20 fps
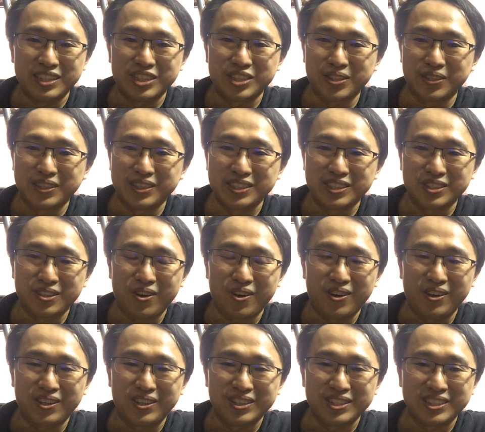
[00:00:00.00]
insurance
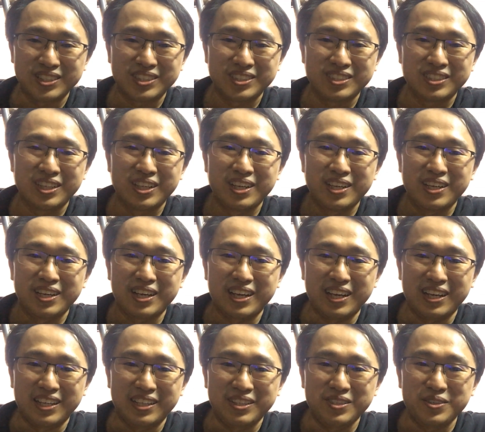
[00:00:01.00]
costs,
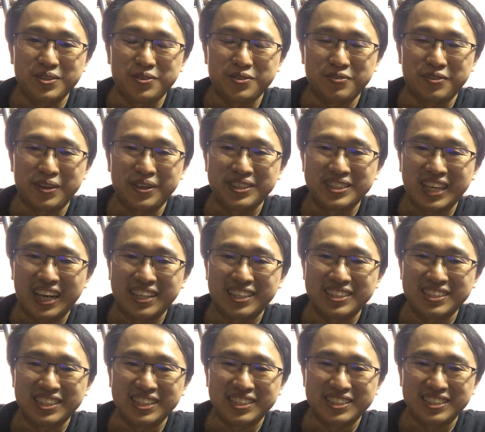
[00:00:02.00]
and various
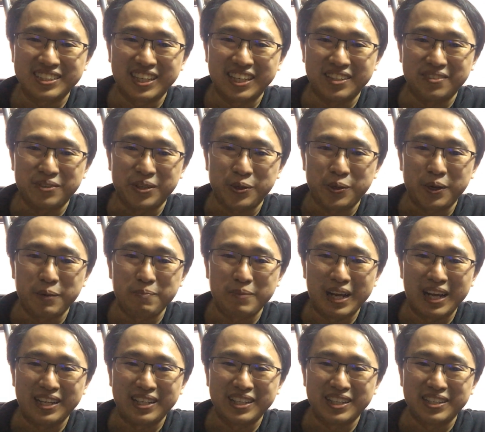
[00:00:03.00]
other things that require
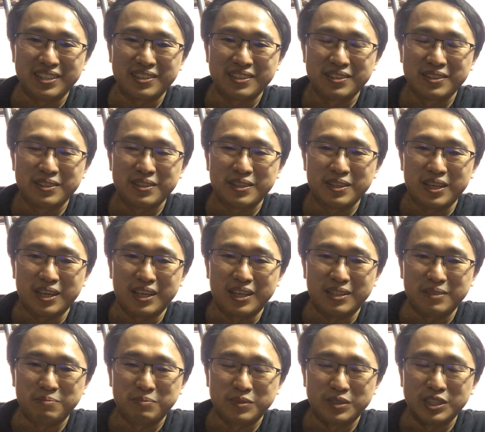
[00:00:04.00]
planning,
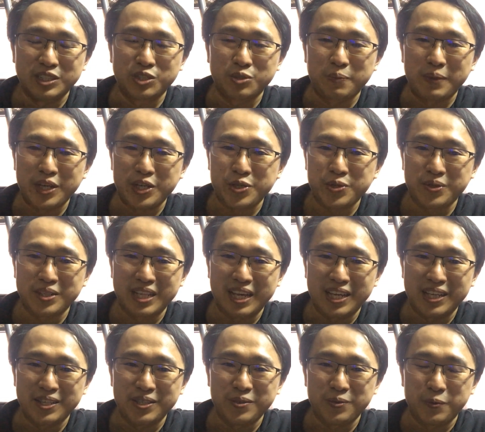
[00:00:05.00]
just to make sure
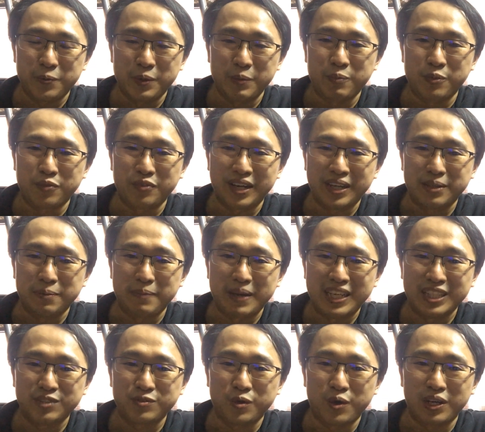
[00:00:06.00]
that we provide the
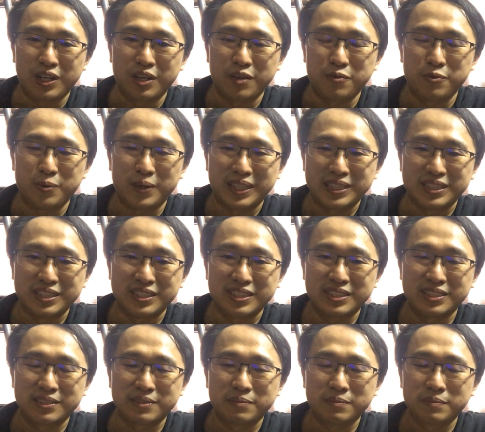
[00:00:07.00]
best for our loved
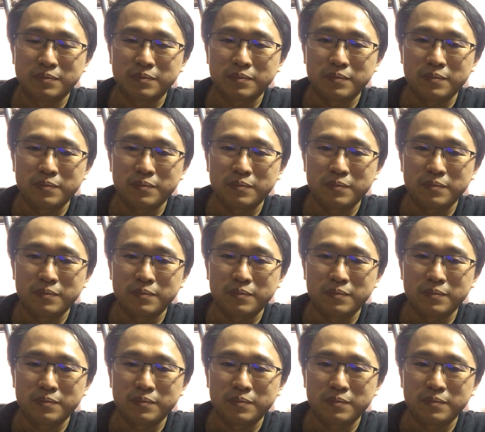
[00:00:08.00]
ones.